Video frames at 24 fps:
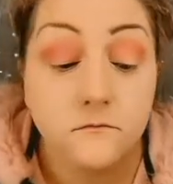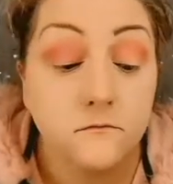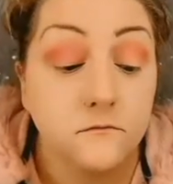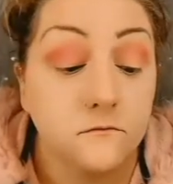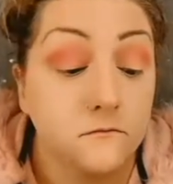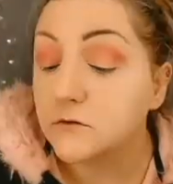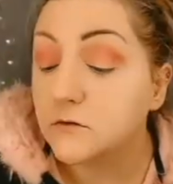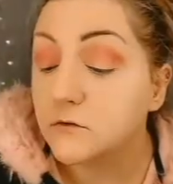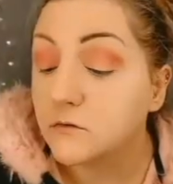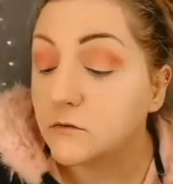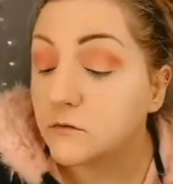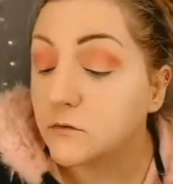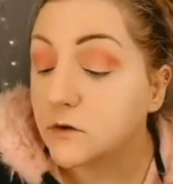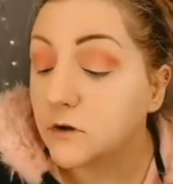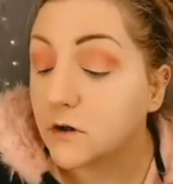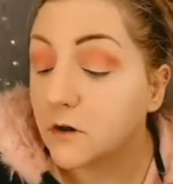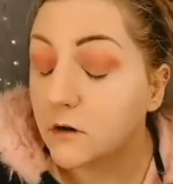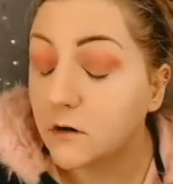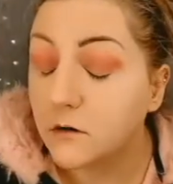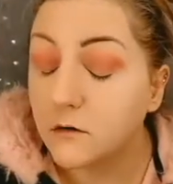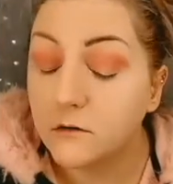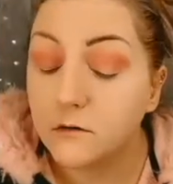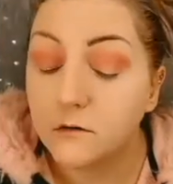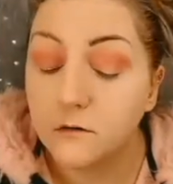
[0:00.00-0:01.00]
So you
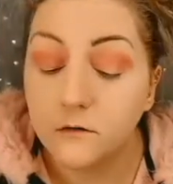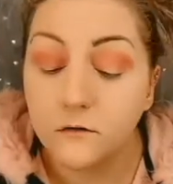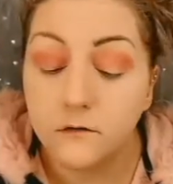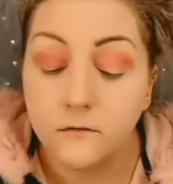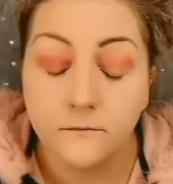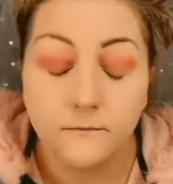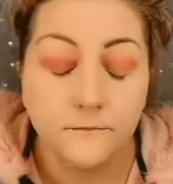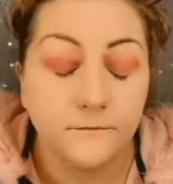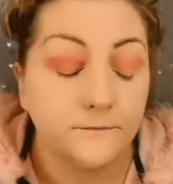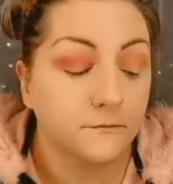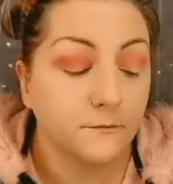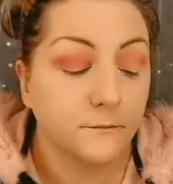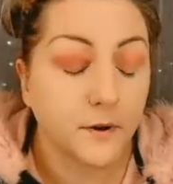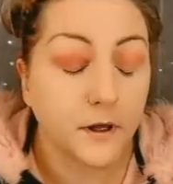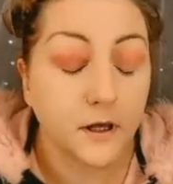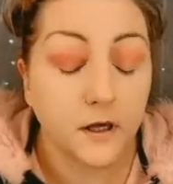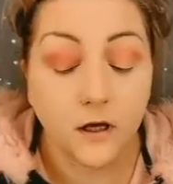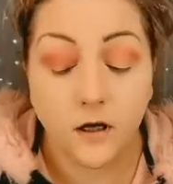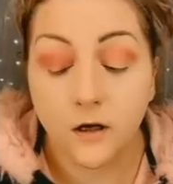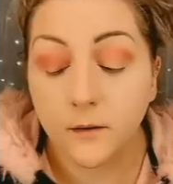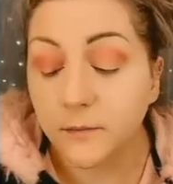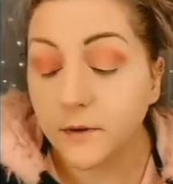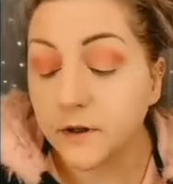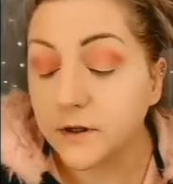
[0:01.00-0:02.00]
got a good
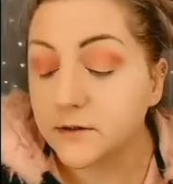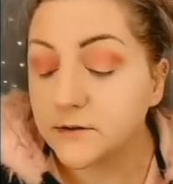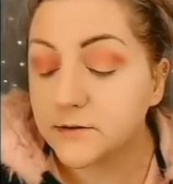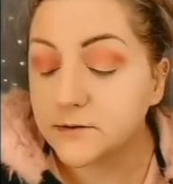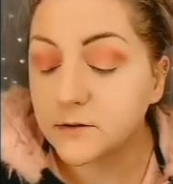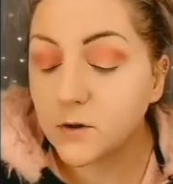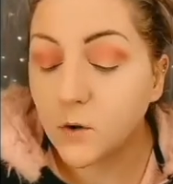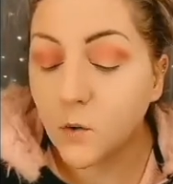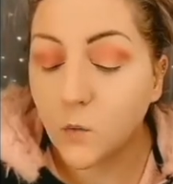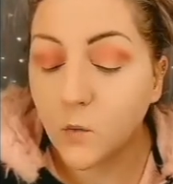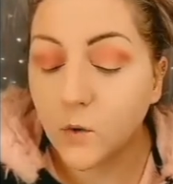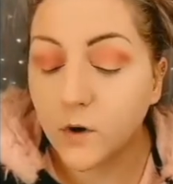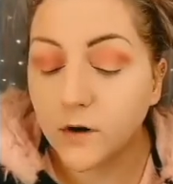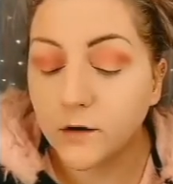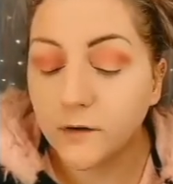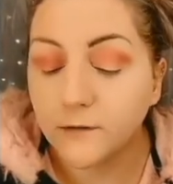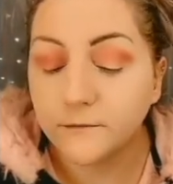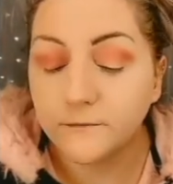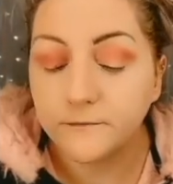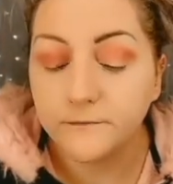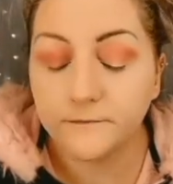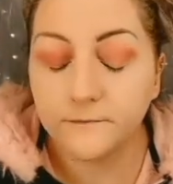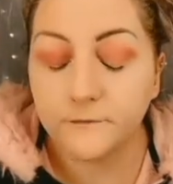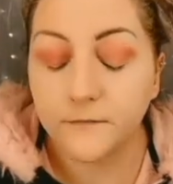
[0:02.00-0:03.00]
pink face
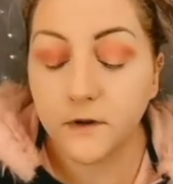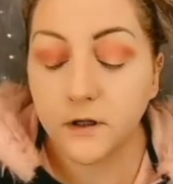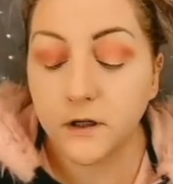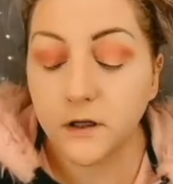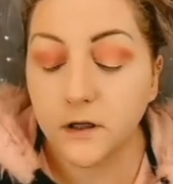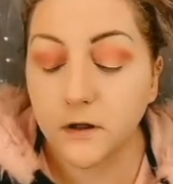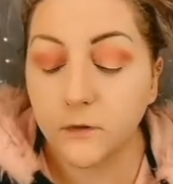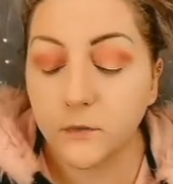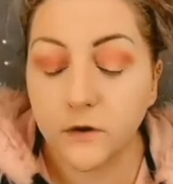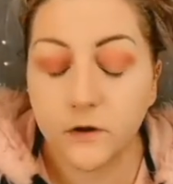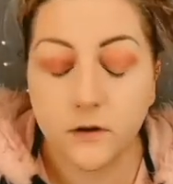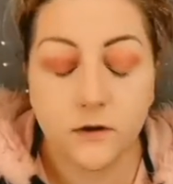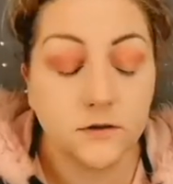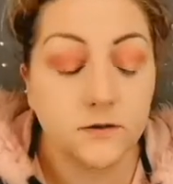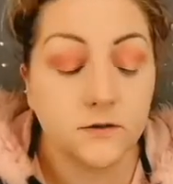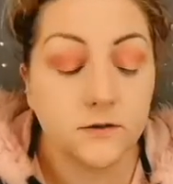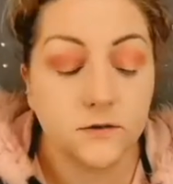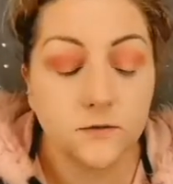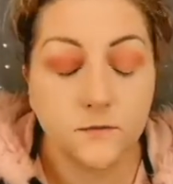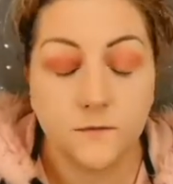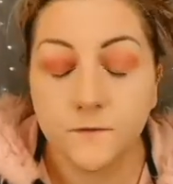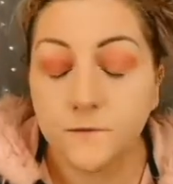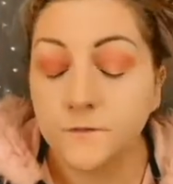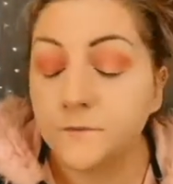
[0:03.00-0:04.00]
going.
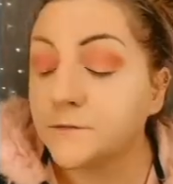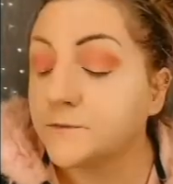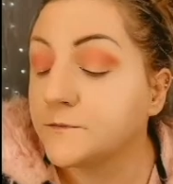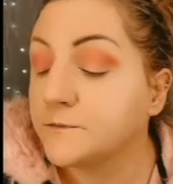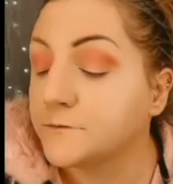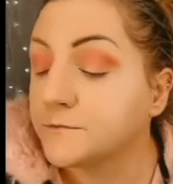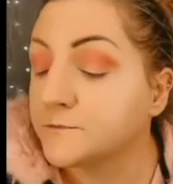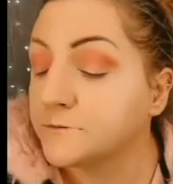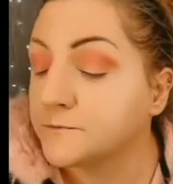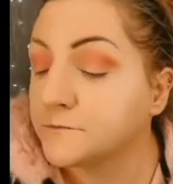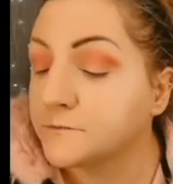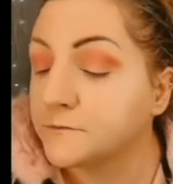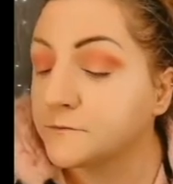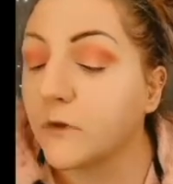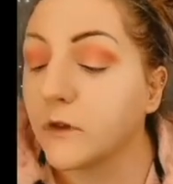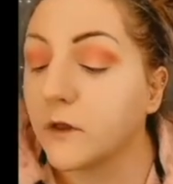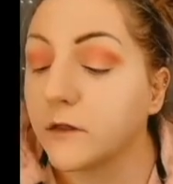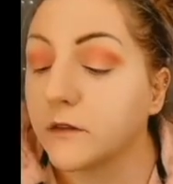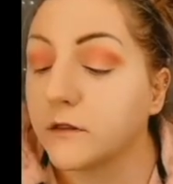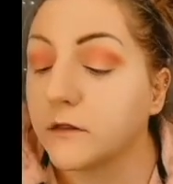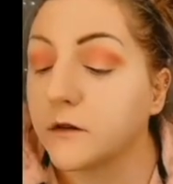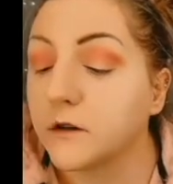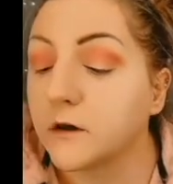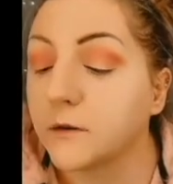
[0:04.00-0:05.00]
Anyways,
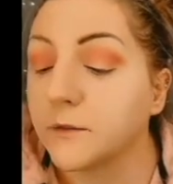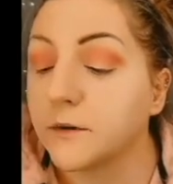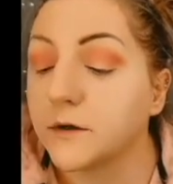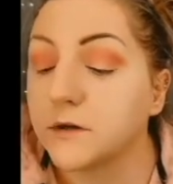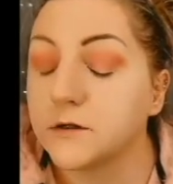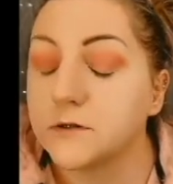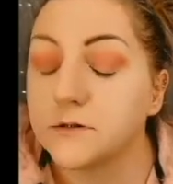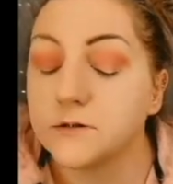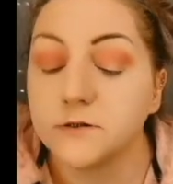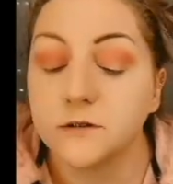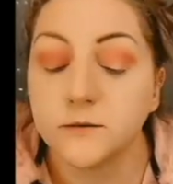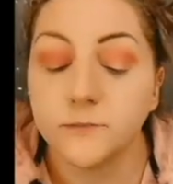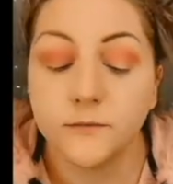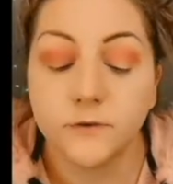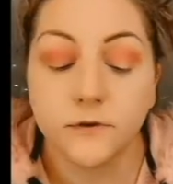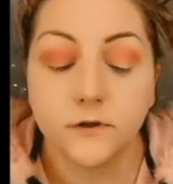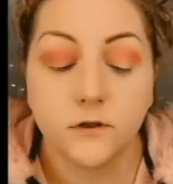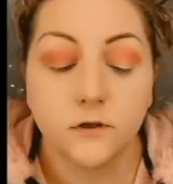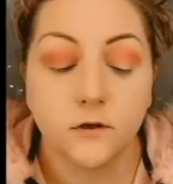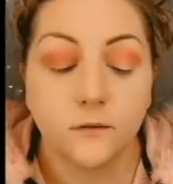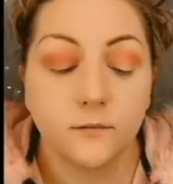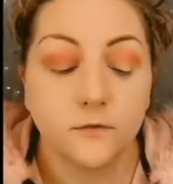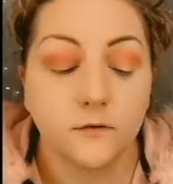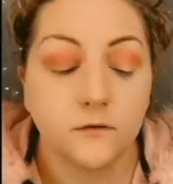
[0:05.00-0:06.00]
I think I might deepen
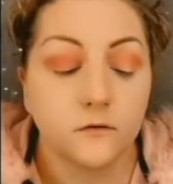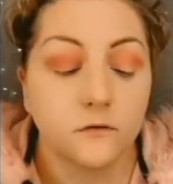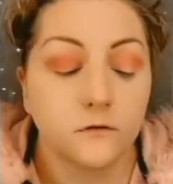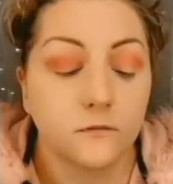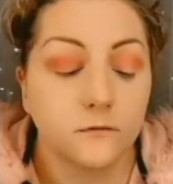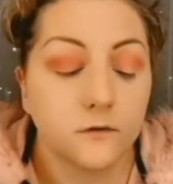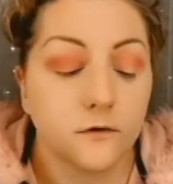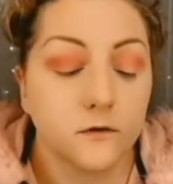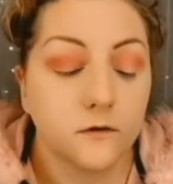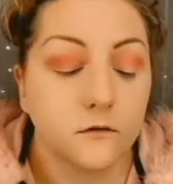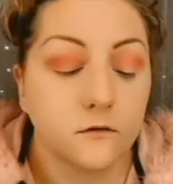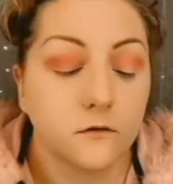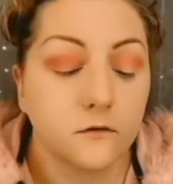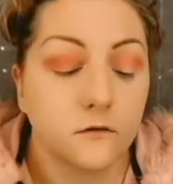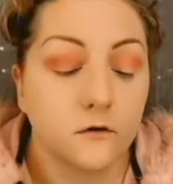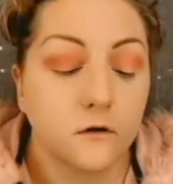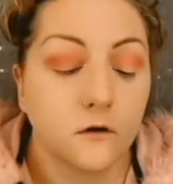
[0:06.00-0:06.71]
it up a little bit.